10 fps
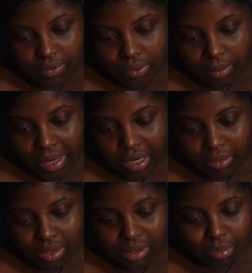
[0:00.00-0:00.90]
formatted
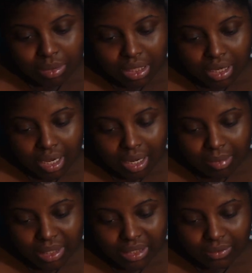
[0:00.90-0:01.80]
with the B
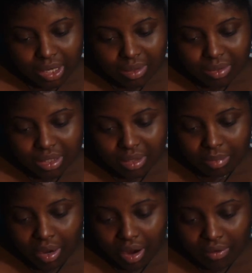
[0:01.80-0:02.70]
complex vitamins
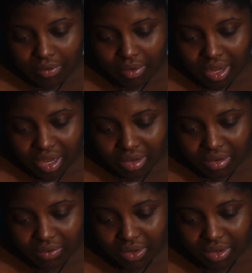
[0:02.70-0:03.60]
and powerful
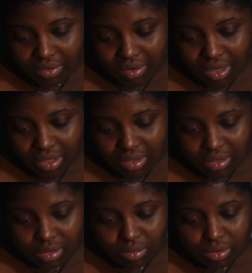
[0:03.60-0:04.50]
active ingredients
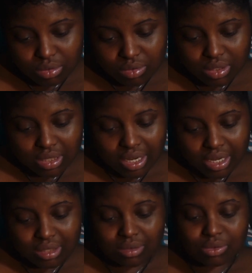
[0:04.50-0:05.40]
to reduce
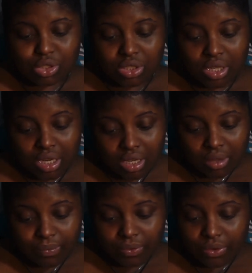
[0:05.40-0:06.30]
signs of
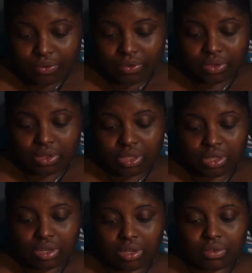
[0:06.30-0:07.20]
shedding for
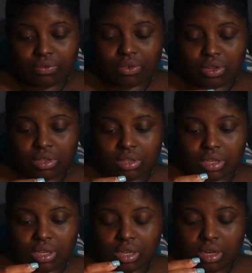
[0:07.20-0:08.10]
thicker and fuller
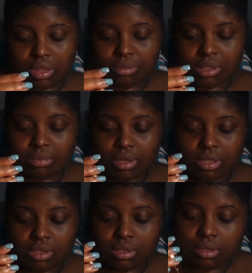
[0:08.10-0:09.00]
looking hair. Let me smell this.